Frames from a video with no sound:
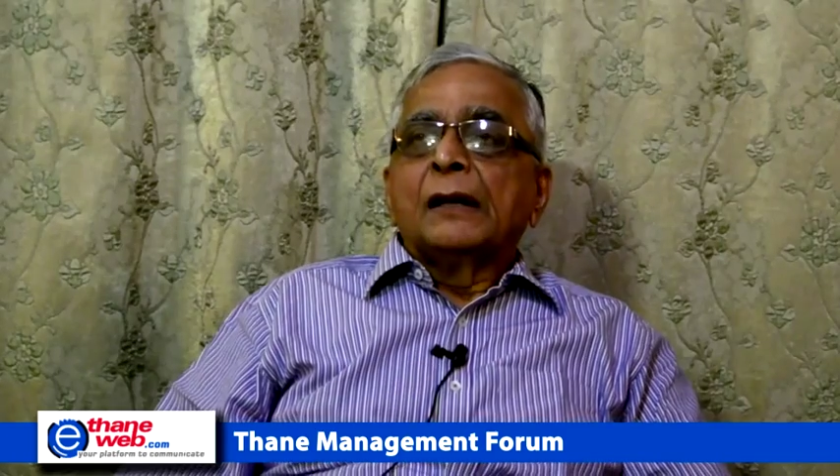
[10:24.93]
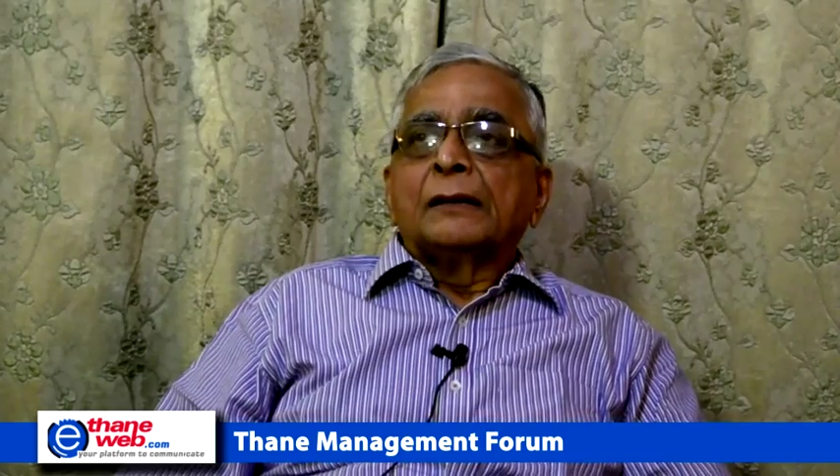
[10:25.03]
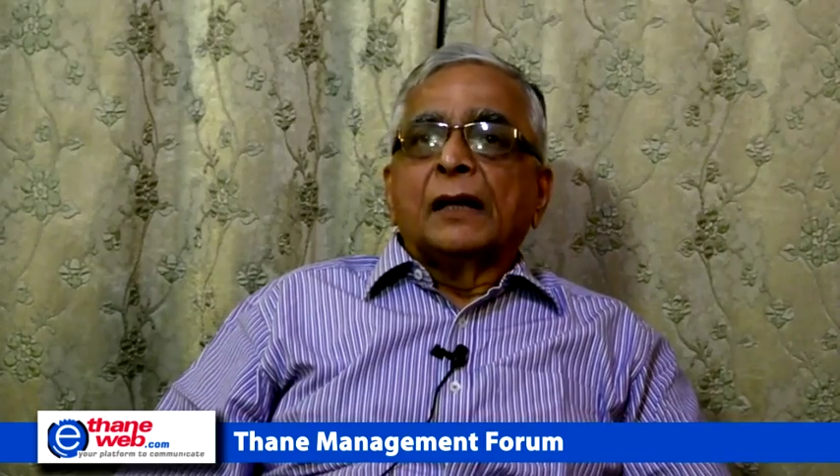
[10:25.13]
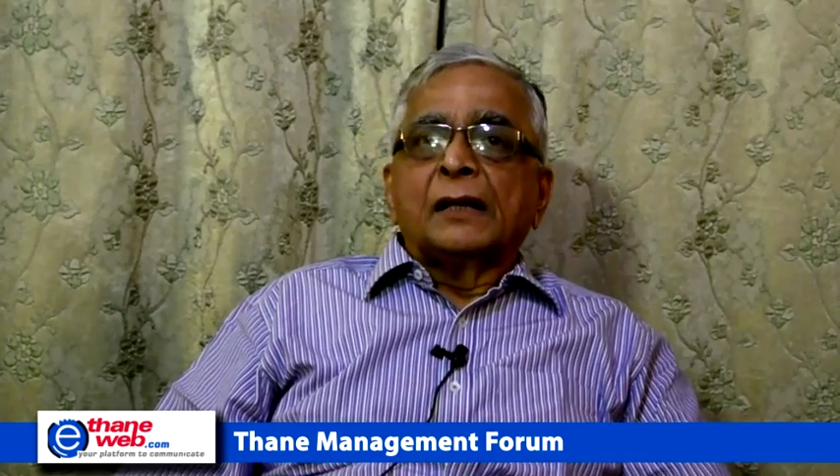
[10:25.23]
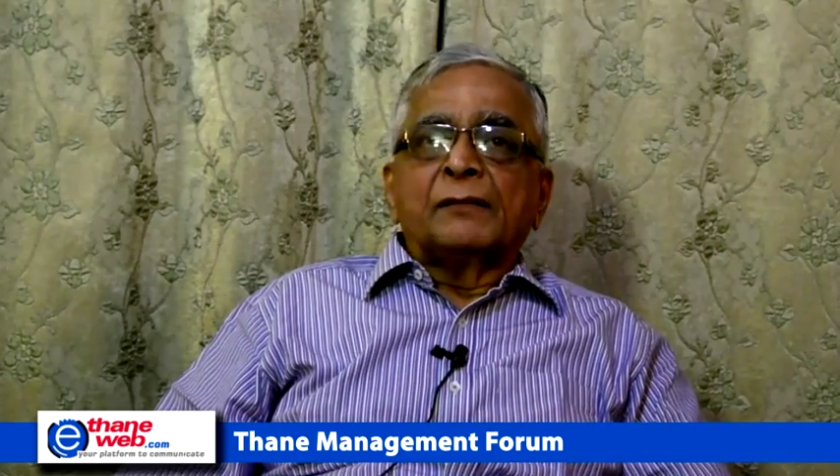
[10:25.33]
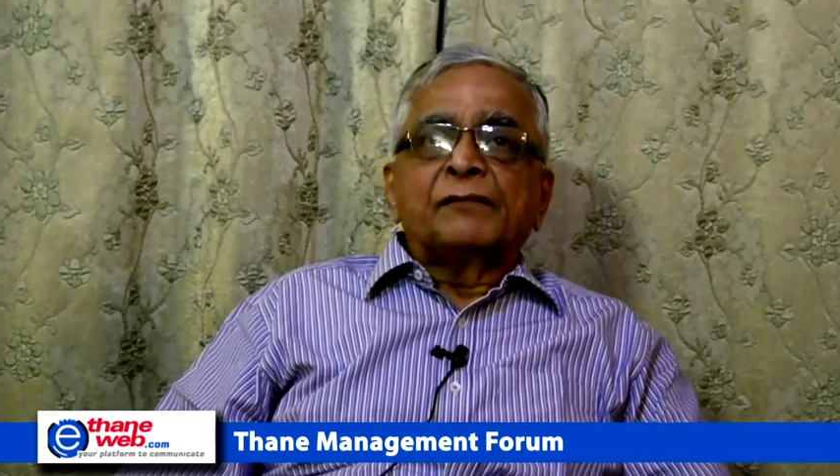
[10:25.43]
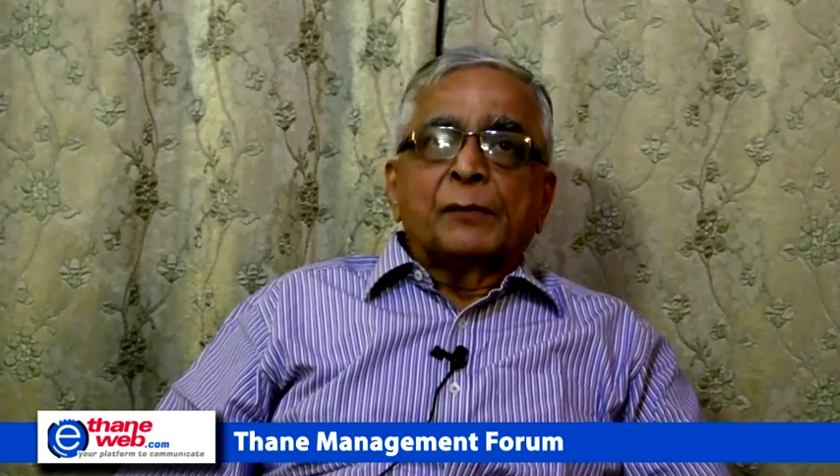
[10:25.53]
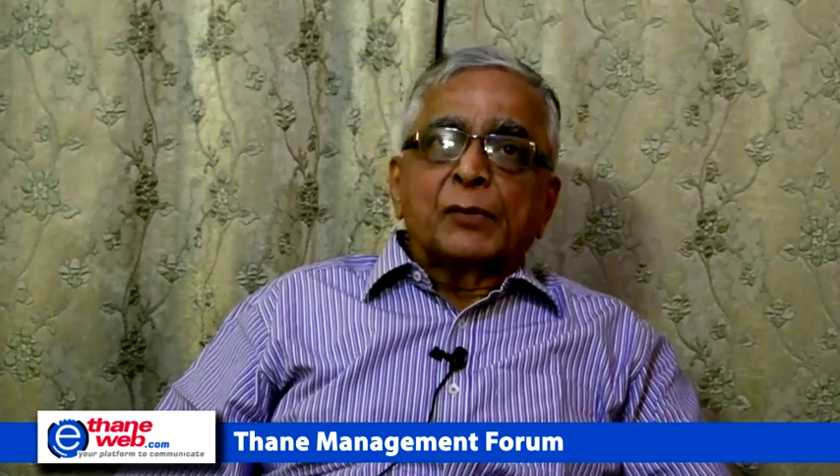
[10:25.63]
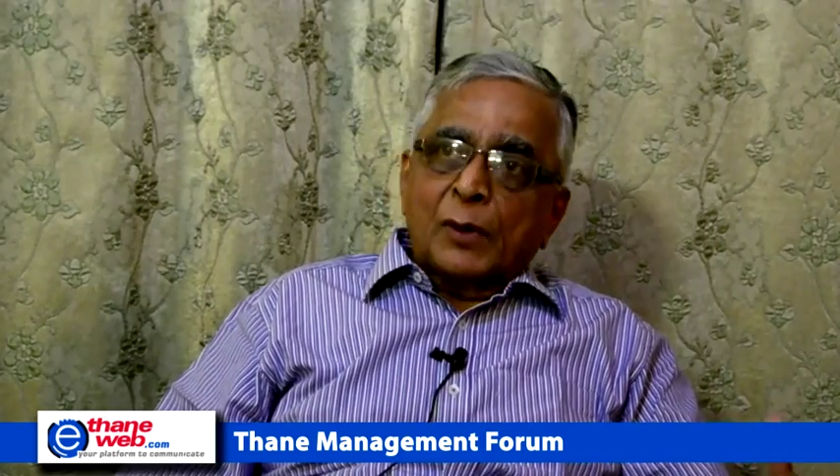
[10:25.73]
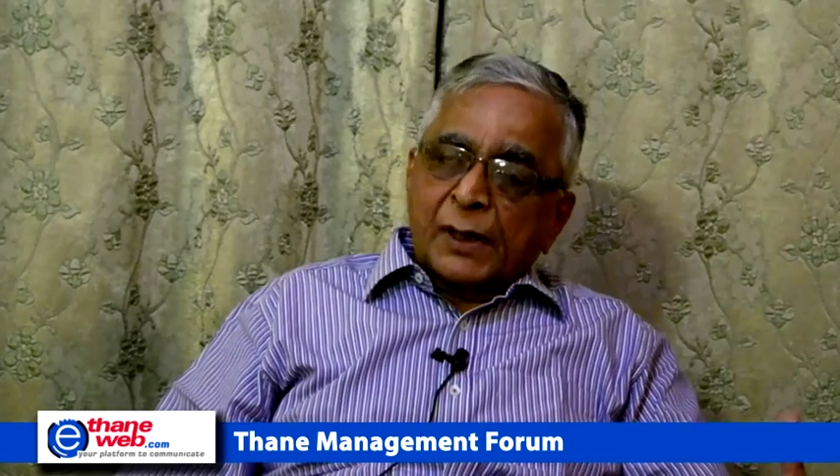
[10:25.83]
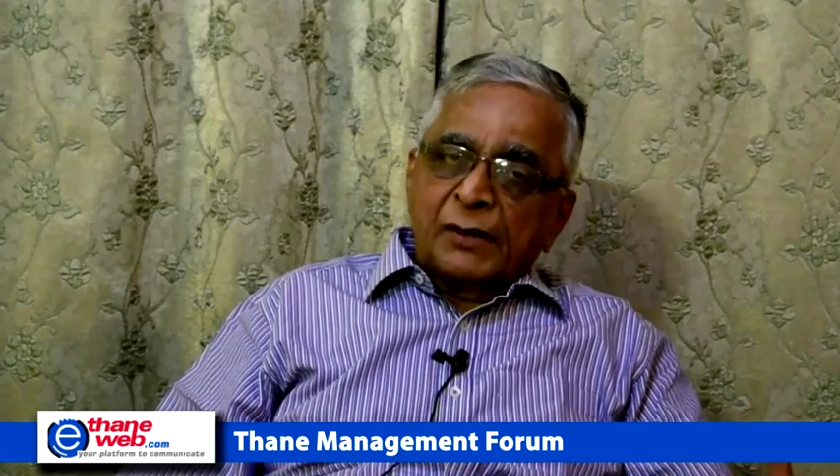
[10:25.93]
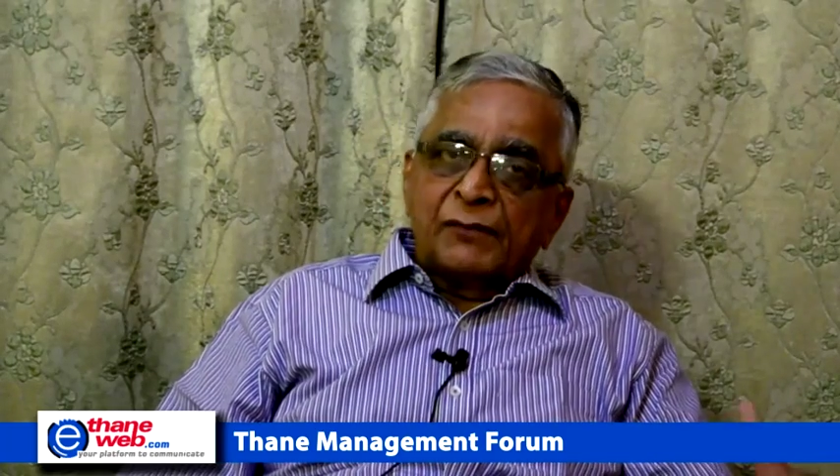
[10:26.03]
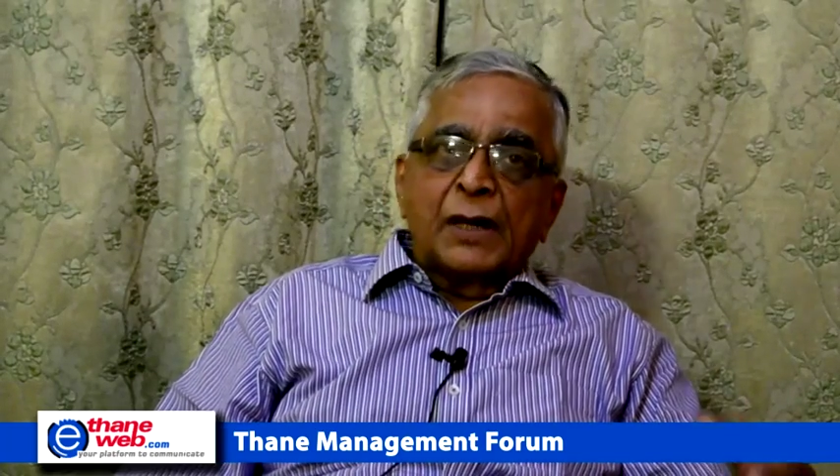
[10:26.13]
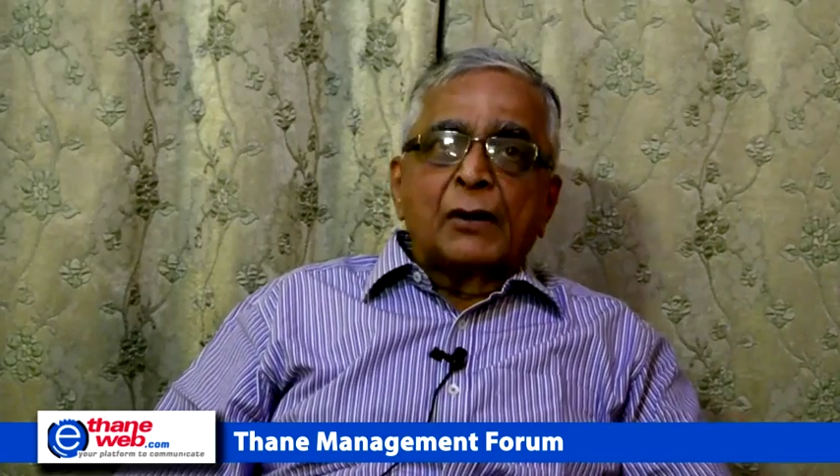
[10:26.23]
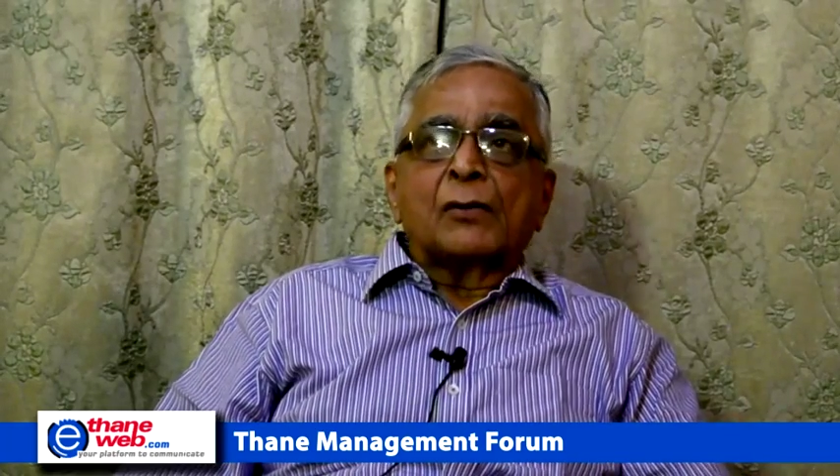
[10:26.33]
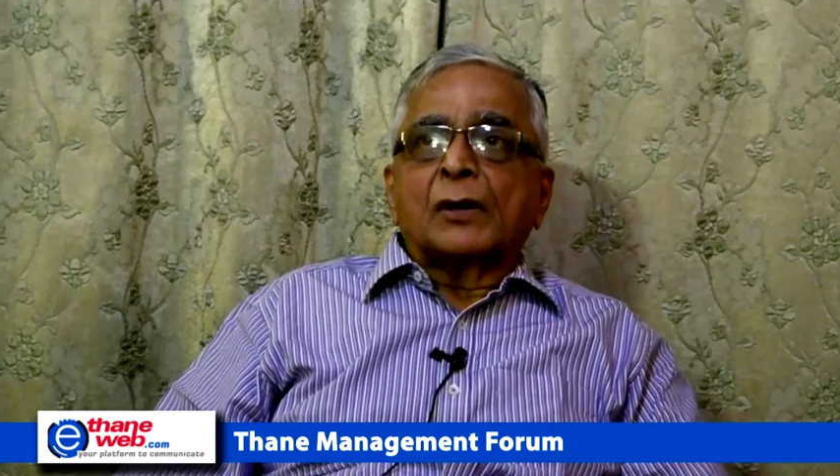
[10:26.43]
Then in February we have